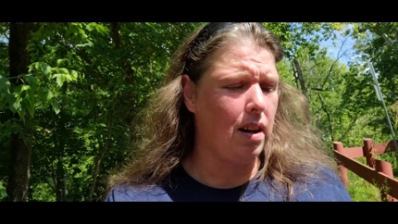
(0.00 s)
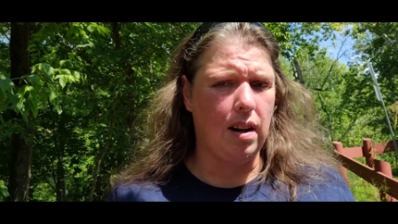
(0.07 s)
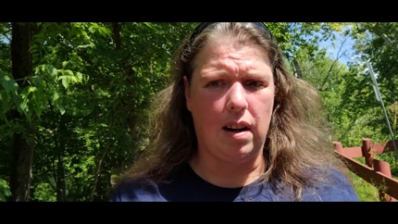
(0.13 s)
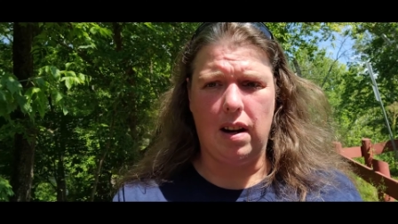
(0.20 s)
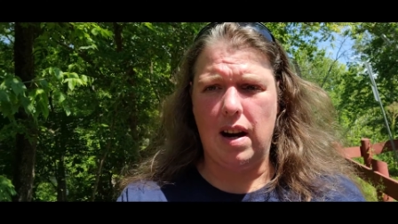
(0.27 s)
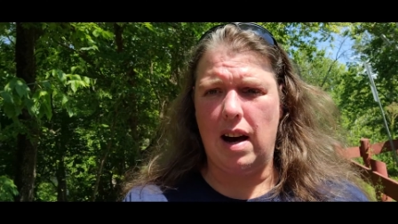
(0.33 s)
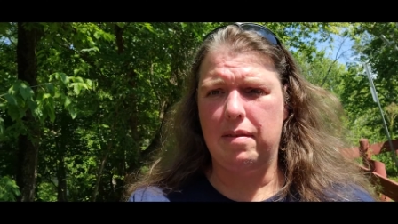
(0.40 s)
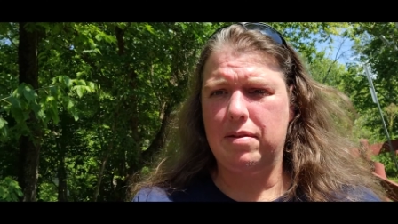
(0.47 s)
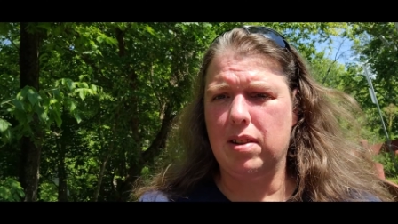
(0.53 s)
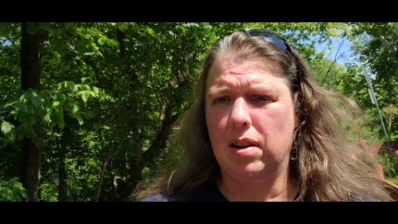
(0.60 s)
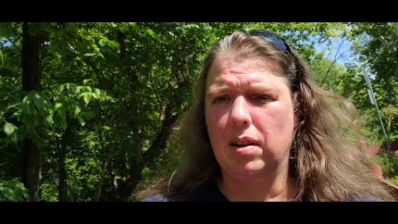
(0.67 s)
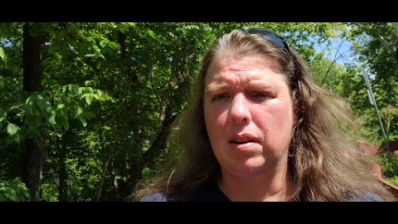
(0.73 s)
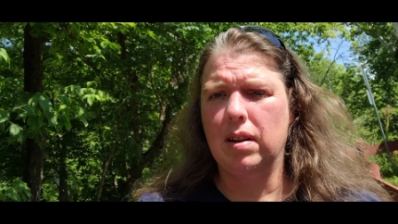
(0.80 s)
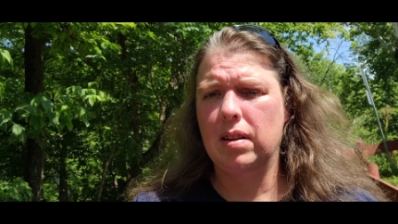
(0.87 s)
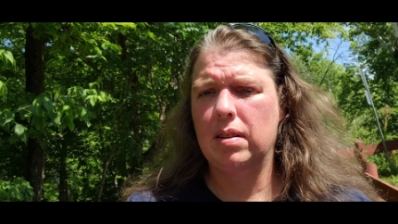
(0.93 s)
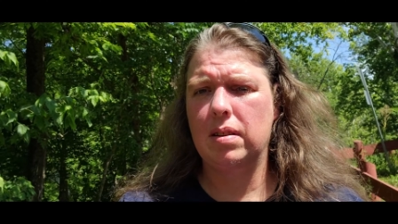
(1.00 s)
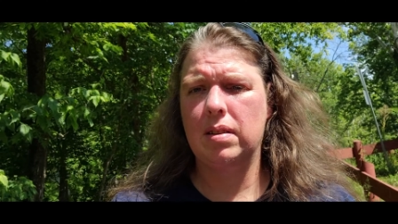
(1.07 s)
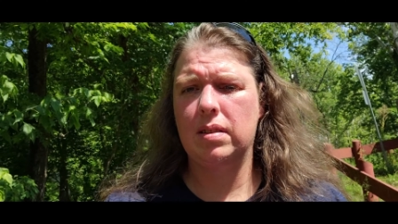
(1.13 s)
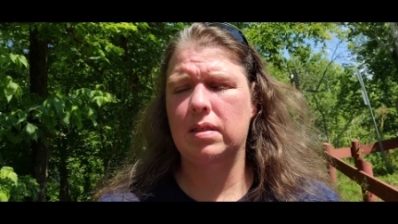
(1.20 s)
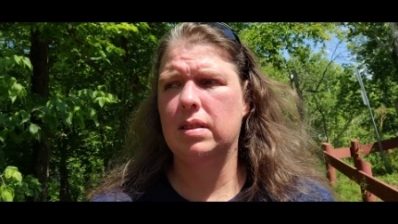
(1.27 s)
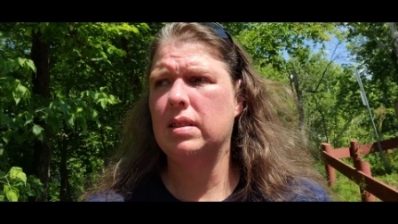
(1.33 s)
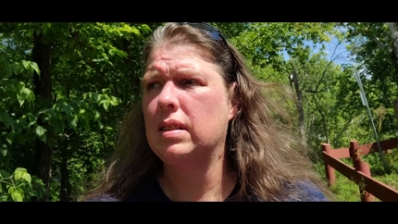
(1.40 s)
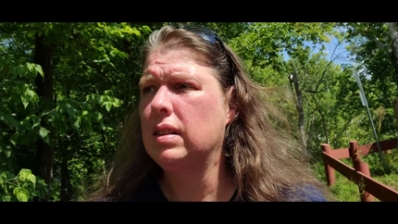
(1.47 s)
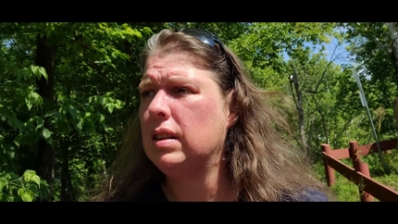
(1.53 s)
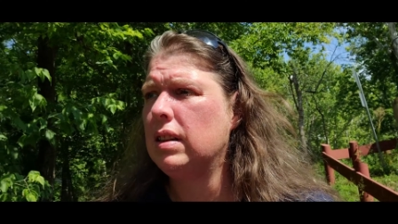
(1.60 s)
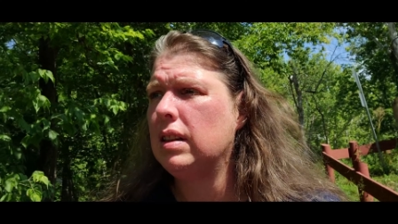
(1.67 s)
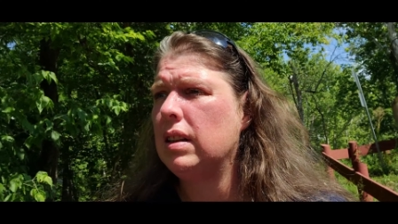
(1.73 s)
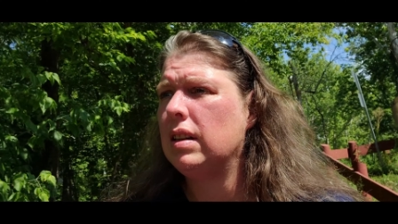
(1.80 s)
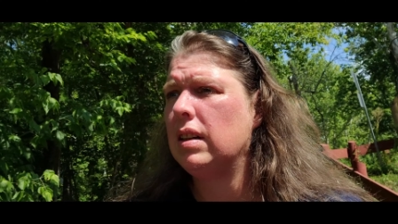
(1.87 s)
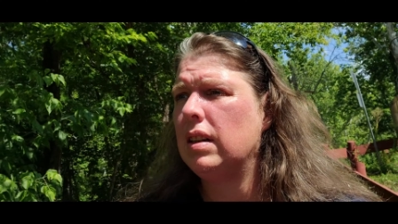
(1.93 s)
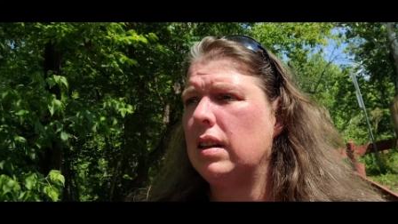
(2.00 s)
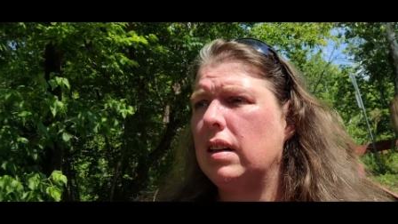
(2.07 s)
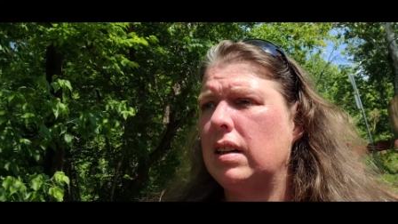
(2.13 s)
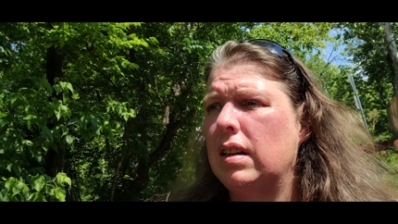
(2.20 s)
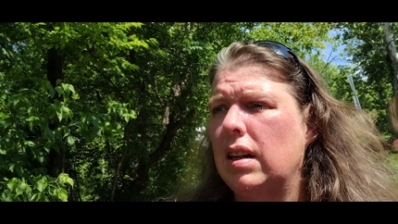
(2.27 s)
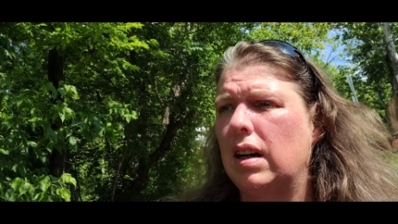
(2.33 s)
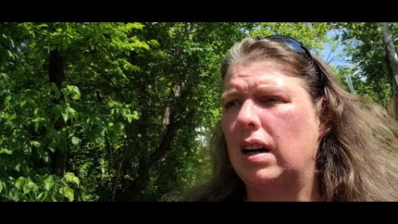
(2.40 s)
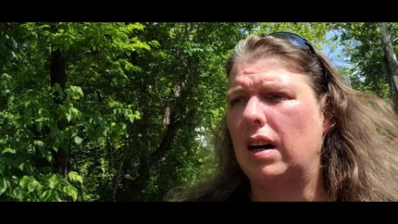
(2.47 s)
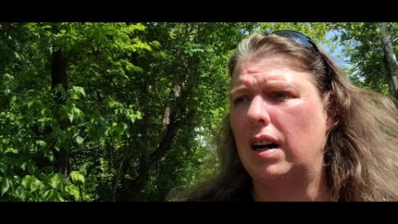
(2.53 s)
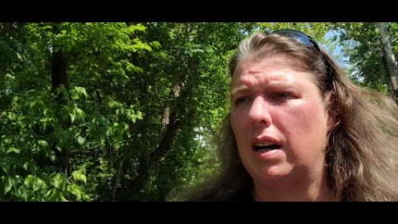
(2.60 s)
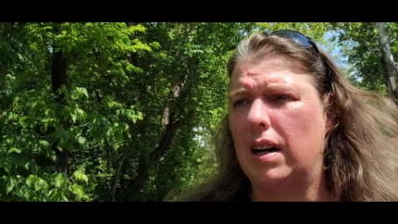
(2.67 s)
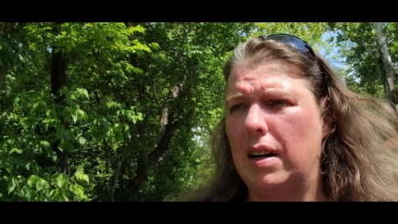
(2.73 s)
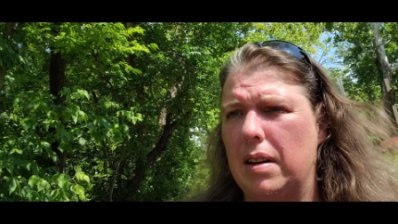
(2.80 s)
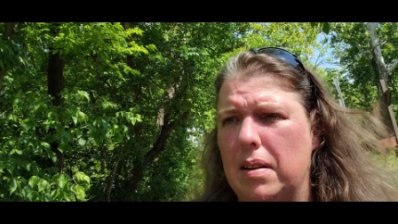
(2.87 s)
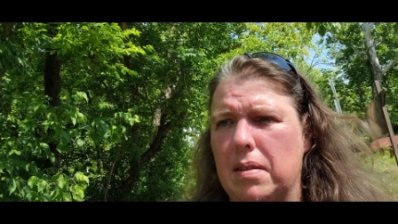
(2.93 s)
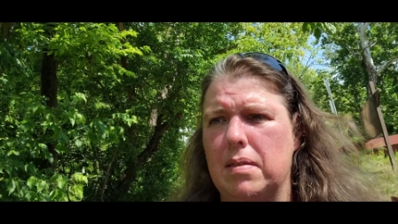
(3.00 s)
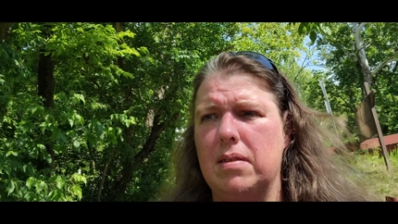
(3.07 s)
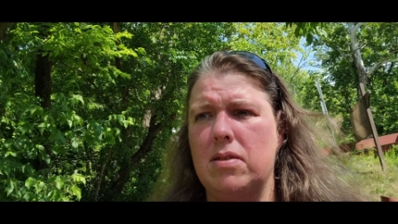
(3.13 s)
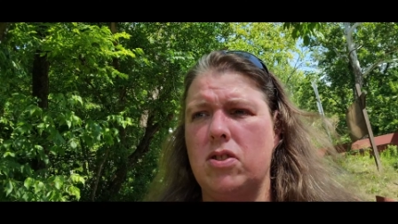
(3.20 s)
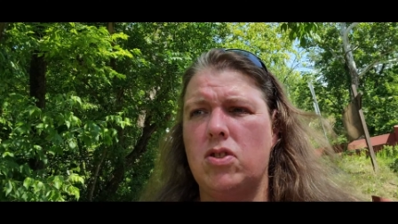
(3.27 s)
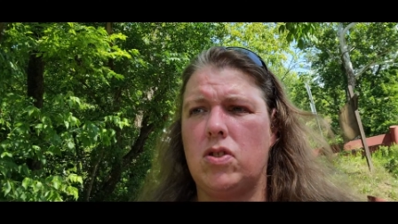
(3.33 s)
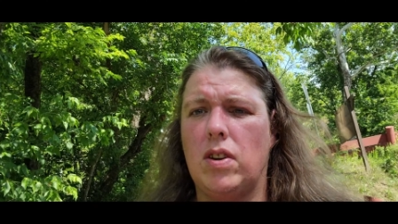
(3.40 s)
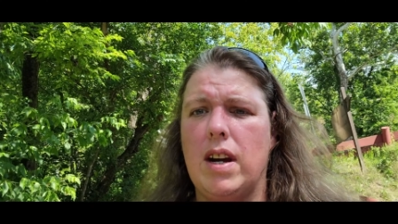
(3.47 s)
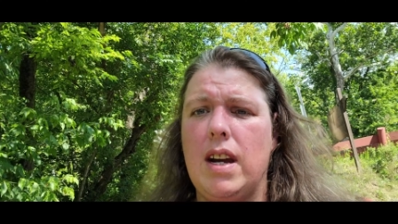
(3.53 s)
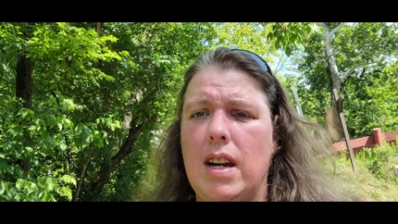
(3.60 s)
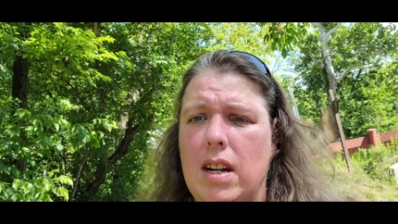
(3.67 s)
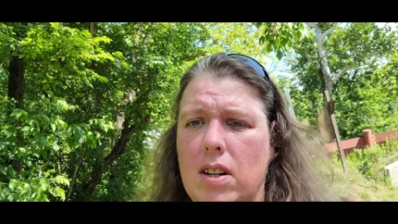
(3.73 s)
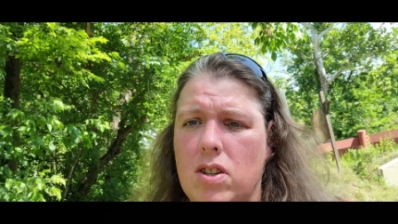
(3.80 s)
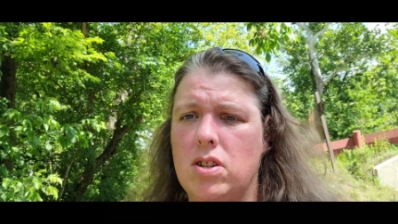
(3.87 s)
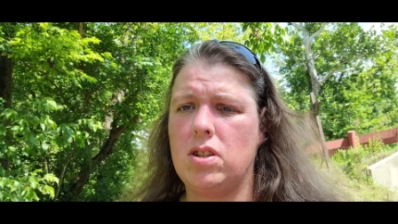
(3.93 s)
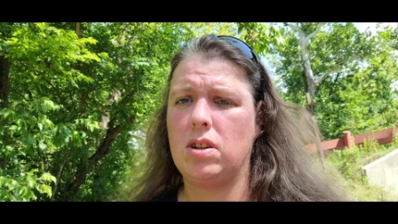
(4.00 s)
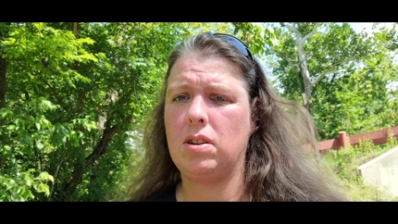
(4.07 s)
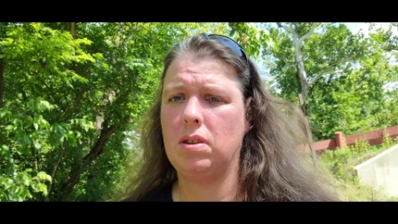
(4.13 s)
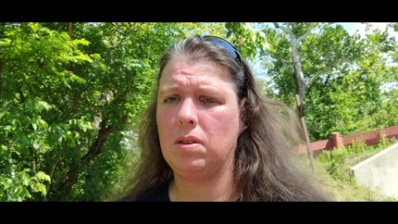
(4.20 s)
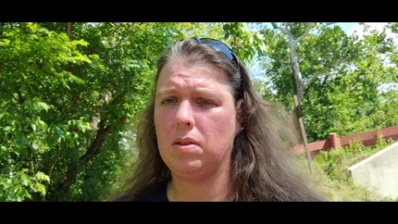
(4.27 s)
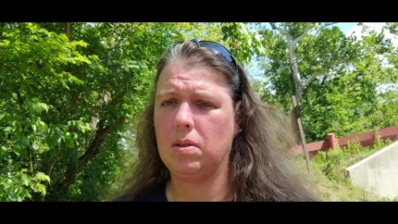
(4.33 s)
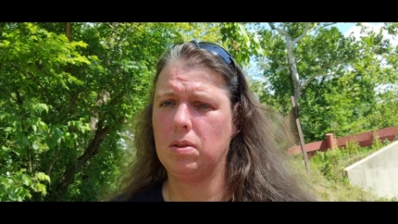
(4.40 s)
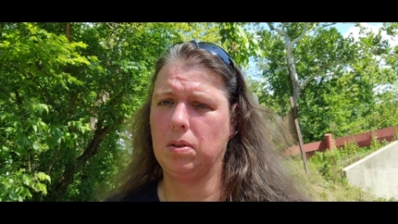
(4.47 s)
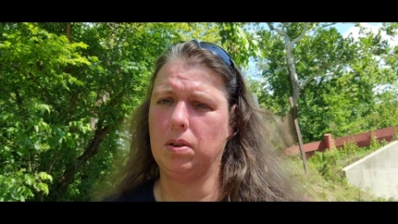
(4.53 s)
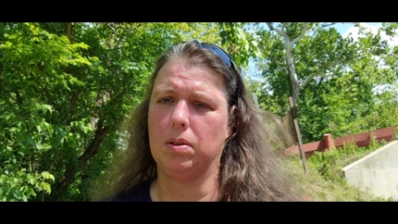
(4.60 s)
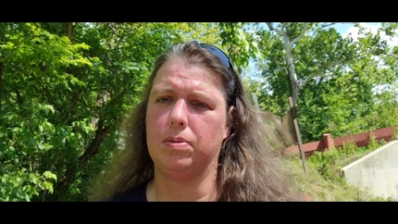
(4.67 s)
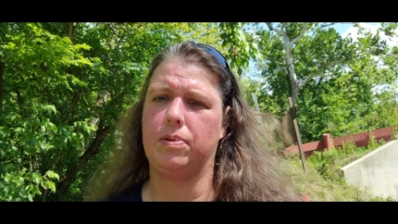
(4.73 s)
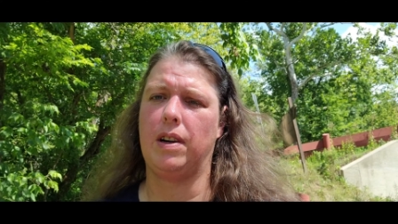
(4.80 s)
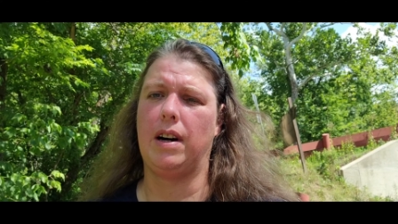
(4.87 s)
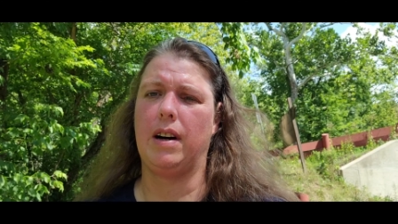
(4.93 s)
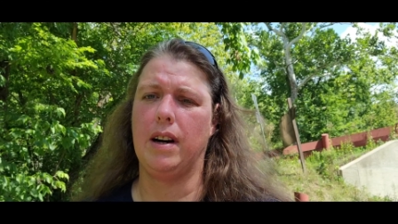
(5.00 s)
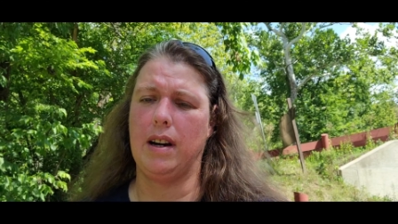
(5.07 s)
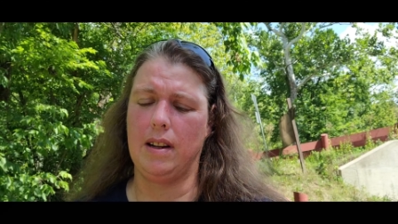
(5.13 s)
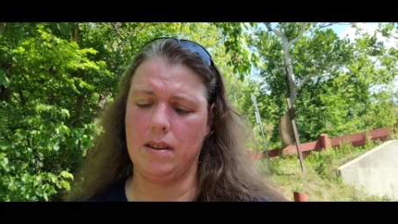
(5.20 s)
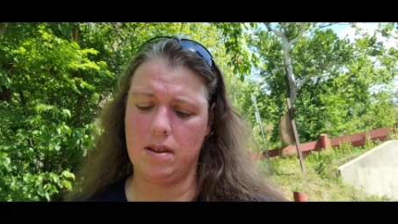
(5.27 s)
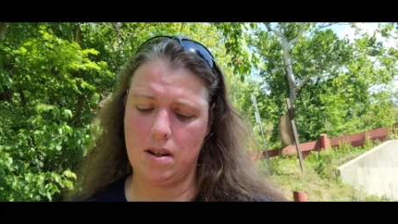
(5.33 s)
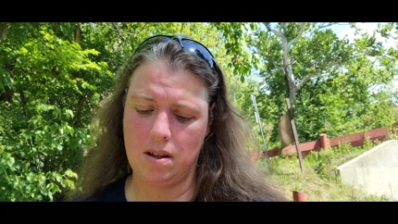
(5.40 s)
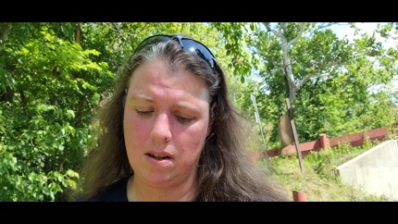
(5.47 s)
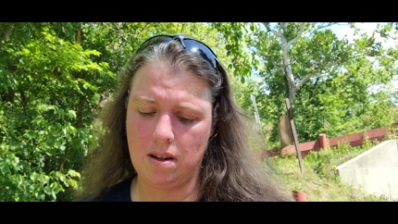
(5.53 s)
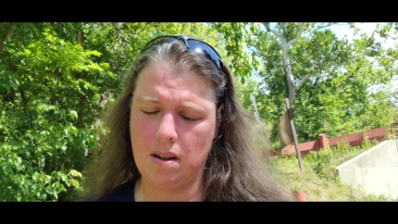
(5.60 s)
Uh, I've done a uh, strange Google Find